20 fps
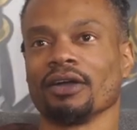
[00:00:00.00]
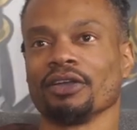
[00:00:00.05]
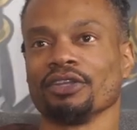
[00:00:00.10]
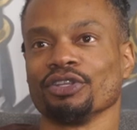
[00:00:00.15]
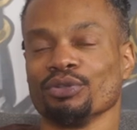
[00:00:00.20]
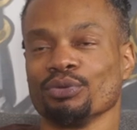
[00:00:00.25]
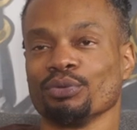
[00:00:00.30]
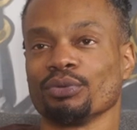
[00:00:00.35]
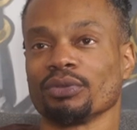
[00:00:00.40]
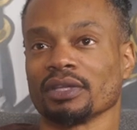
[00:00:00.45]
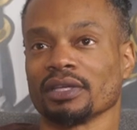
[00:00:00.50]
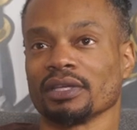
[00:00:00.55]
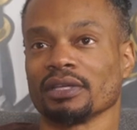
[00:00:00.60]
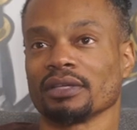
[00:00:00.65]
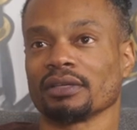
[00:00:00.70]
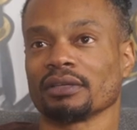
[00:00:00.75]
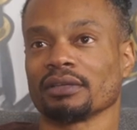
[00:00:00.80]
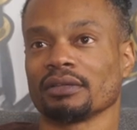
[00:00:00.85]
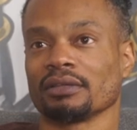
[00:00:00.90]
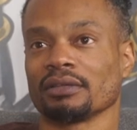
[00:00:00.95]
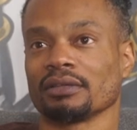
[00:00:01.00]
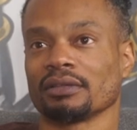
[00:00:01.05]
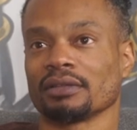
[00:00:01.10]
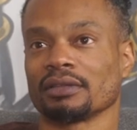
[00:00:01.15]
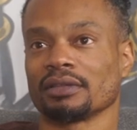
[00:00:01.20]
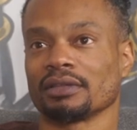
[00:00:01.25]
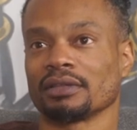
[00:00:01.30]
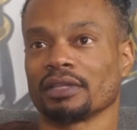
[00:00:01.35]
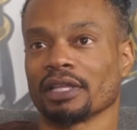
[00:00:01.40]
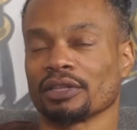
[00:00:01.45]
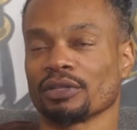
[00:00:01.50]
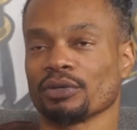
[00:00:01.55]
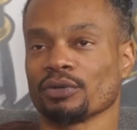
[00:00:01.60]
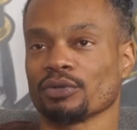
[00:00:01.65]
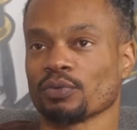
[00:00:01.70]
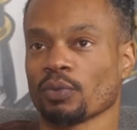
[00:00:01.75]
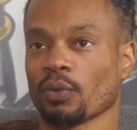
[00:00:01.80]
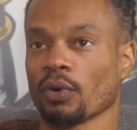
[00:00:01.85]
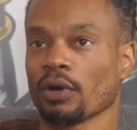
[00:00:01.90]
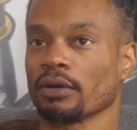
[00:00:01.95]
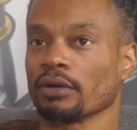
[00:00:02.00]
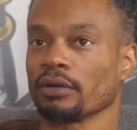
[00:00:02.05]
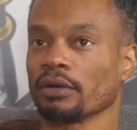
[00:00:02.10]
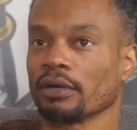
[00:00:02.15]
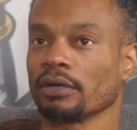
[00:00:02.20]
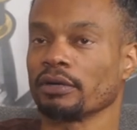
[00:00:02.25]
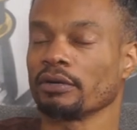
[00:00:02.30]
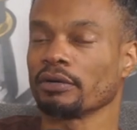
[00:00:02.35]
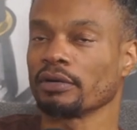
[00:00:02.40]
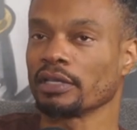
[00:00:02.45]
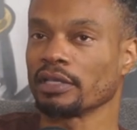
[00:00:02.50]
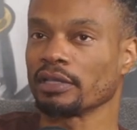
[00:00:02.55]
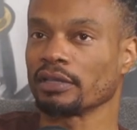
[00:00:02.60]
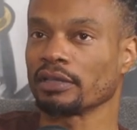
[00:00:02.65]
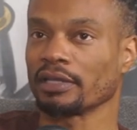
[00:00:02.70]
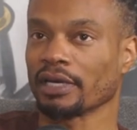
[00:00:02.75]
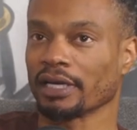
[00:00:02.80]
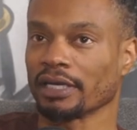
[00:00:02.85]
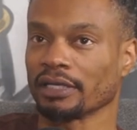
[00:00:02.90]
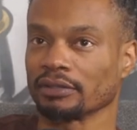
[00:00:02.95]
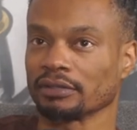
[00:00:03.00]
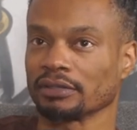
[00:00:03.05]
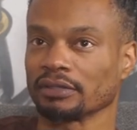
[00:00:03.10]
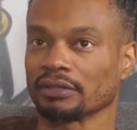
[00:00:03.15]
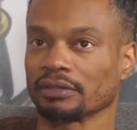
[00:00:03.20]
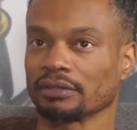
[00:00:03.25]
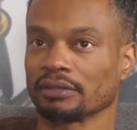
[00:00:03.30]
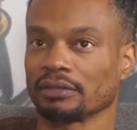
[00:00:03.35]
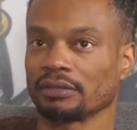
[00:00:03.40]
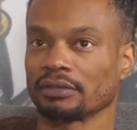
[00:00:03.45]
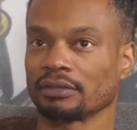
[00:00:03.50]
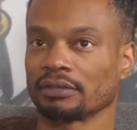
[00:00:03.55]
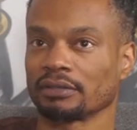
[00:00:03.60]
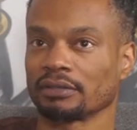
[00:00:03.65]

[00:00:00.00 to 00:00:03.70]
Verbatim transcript: "You think that there's water underneath the house?" Yes,